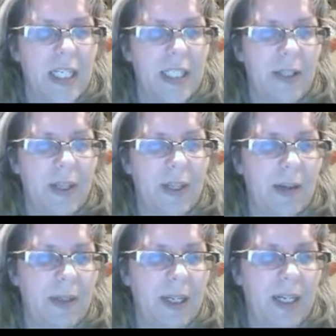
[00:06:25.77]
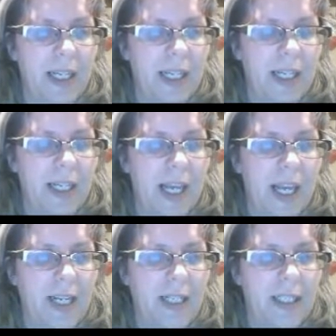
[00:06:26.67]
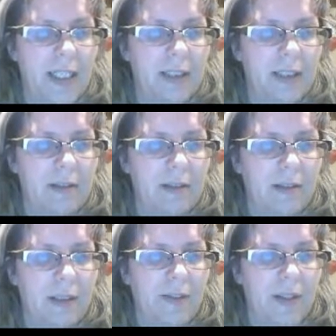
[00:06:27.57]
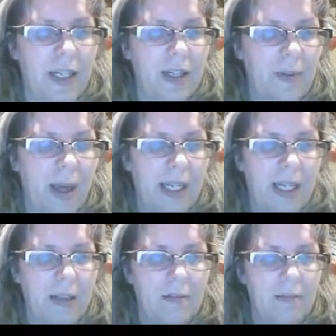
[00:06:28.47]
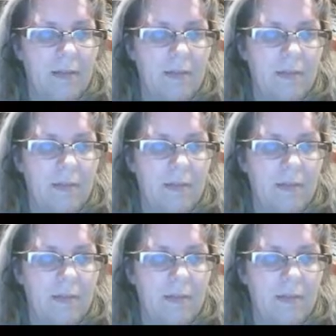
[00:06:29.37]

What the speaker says: So then I'm going to hit edit if I need to go back in.